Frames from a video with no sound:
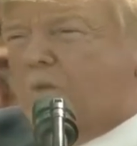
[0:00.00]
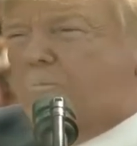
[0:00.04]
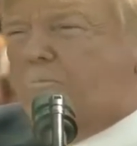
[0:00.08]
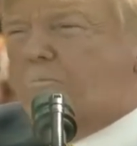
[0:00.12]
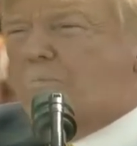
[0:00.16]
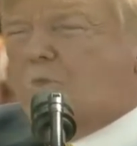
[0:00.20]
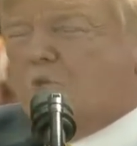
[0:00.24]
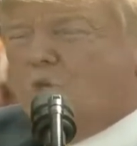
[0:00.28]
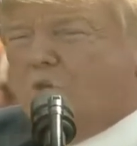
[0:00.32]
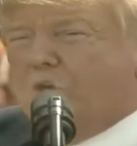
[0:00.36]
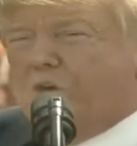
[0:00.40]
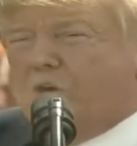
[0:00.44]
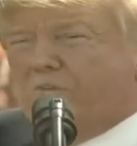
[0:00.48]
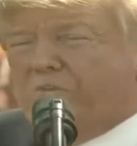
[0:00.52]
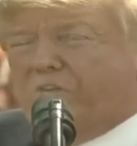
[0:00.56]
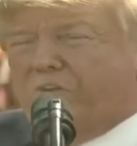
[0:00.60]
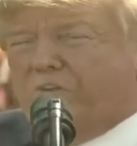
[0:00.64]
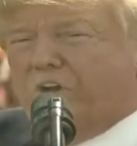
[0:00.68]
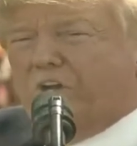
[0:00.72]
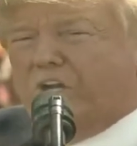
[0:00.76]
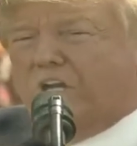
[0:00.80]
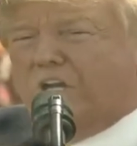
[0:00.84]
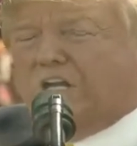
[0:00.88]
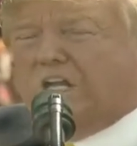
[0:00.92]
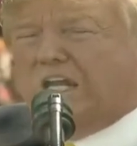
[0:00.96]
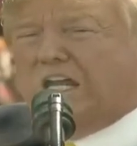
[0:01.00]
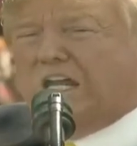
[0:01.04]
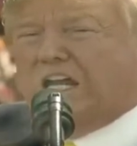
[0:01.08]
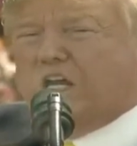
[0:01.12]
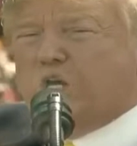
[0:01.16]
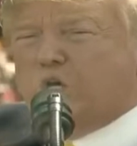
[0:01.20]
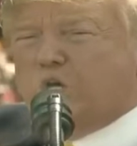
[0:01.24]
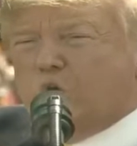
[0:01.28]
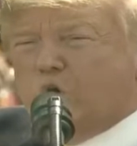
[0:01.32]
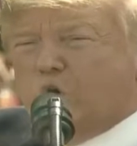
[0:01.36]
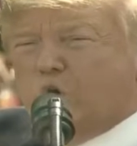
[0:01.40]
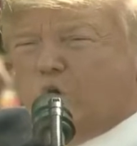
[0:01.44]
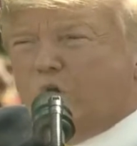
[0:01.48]
beautiful,
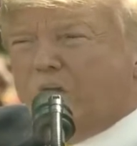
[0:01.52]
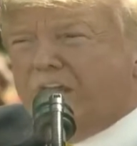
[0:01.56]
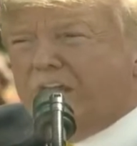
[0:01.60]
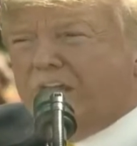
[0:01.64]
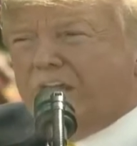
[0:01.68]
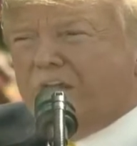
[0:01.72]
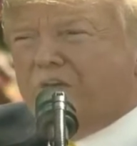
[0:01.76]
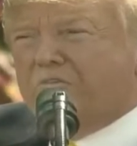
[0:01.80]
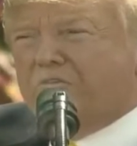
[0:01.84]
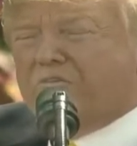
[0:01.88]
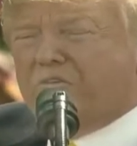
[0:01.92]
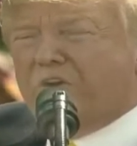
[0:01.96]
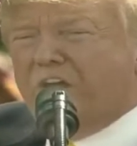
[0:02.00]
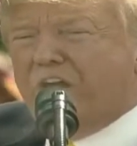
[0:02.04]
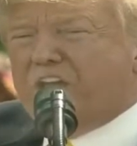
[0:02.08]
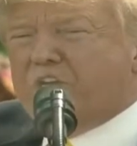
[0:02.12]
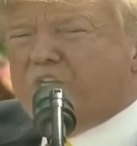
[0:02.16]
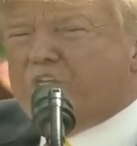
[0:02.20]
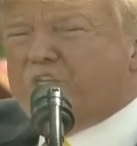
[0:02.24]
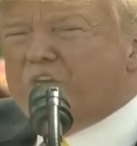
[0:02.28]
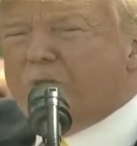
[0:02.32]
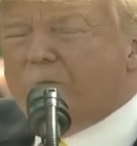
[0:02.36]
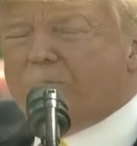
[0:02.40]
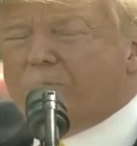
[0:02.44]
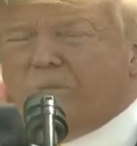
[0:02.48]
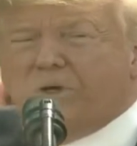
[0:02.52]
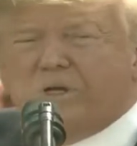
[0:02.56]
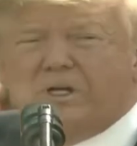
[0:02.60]
enduring friendship.